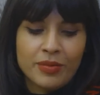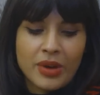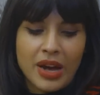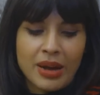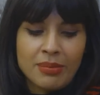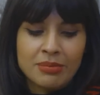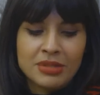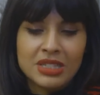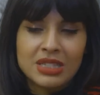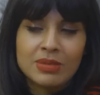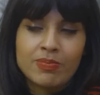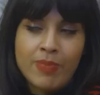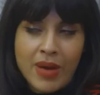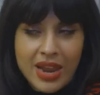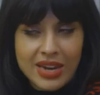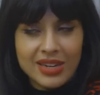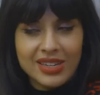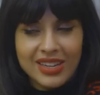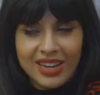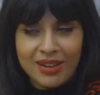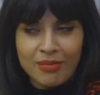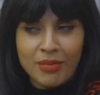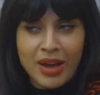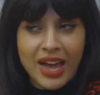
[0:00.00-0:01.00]
I'm
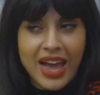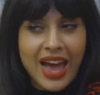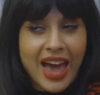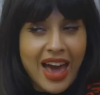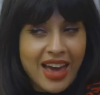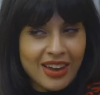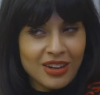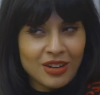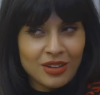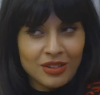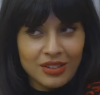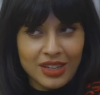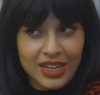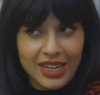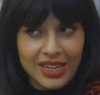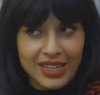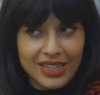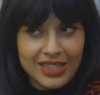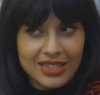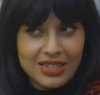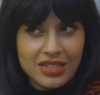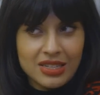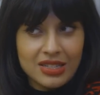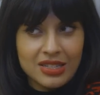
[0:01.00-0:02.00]
spending my adult
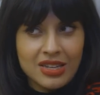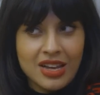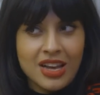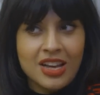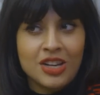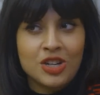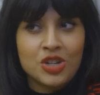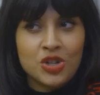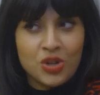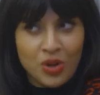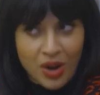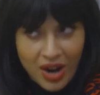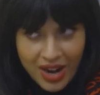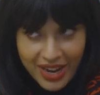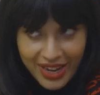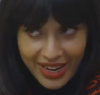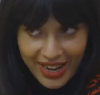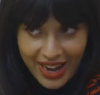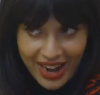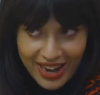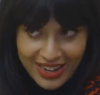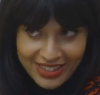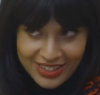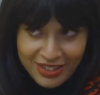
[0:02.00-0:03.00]
years
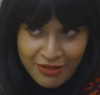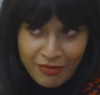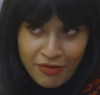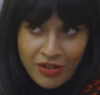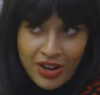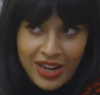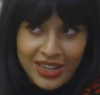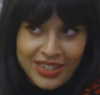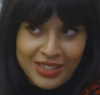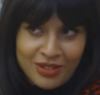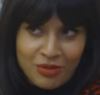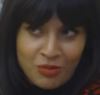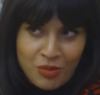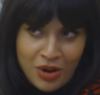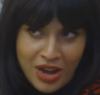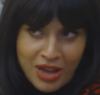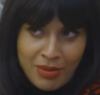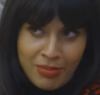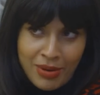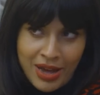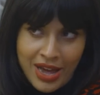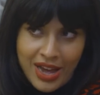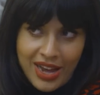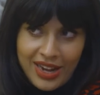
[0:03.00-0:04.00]
trying to find a way
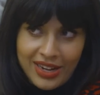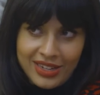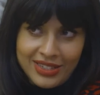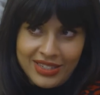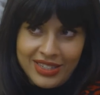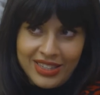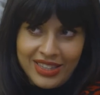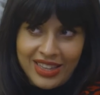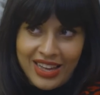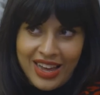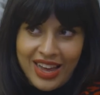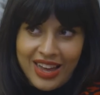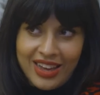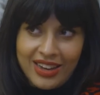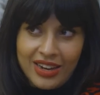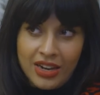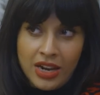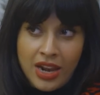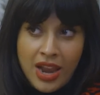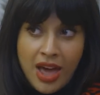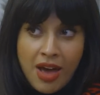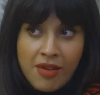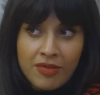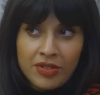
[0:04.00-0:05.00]
back to that
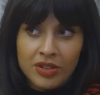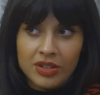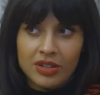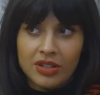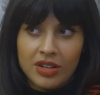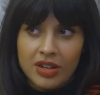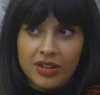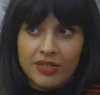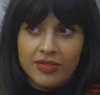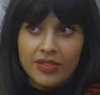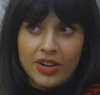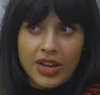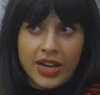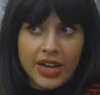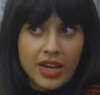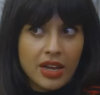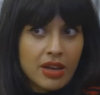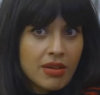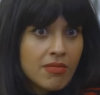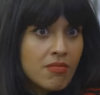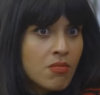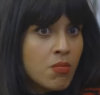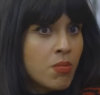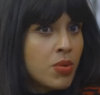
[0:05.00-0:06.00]
level of like
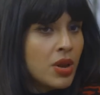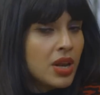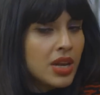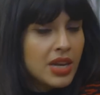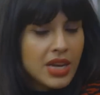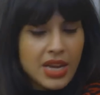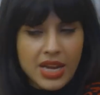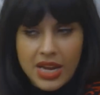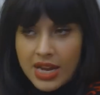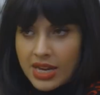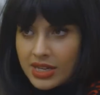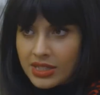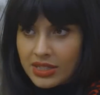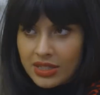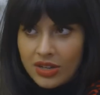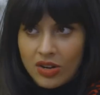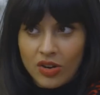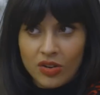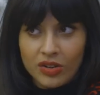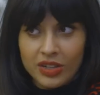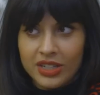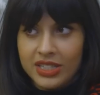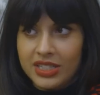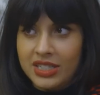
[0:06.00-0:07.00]
complete
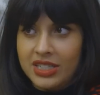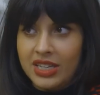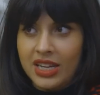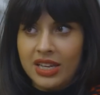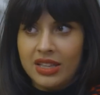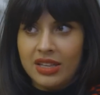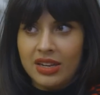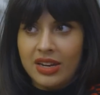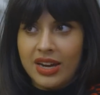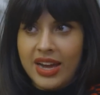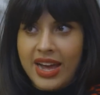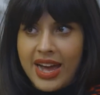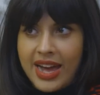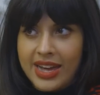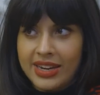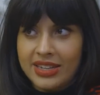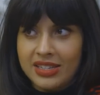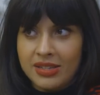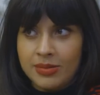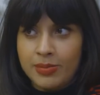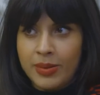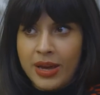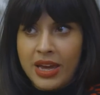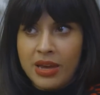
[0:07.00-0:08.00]
honesty that I had
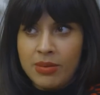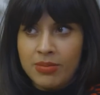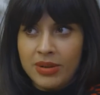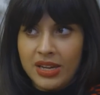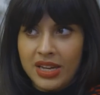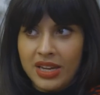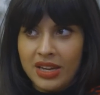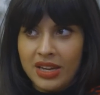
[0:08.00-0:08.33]
as a baby.